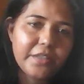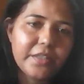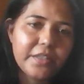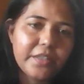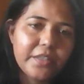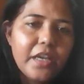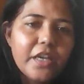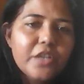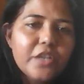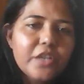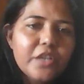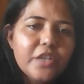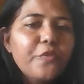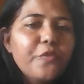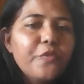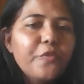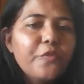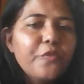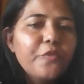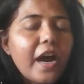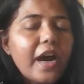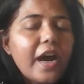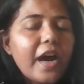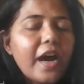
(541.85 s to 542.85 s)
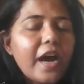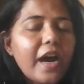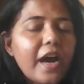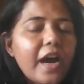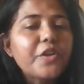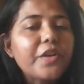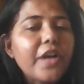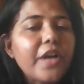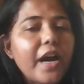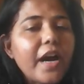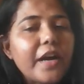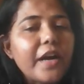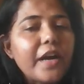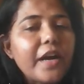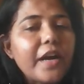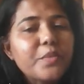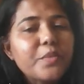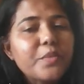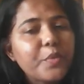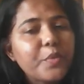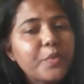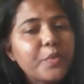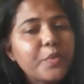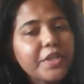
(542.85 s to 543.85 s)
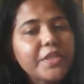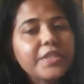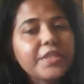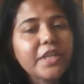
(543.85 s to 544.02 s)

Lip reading: So when art or arts possessed